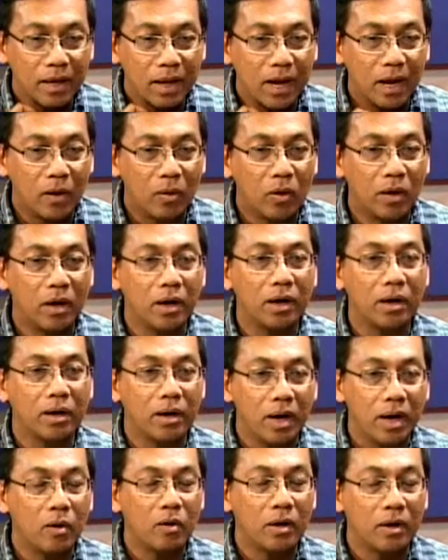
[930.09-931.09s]

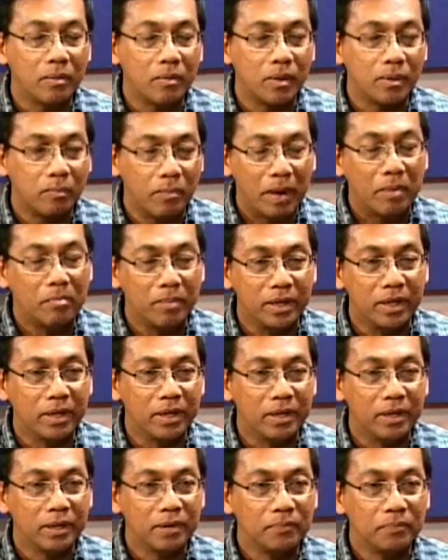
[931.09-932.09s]
our public
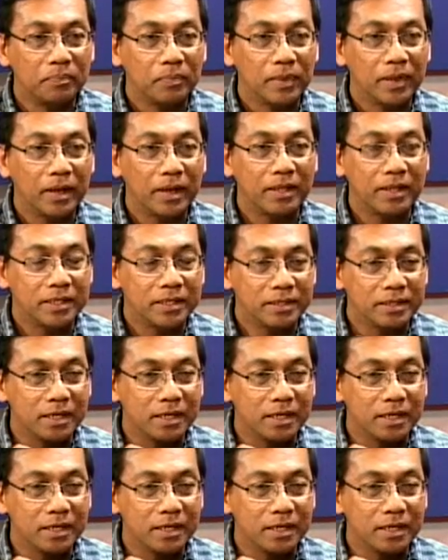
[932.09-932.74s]
does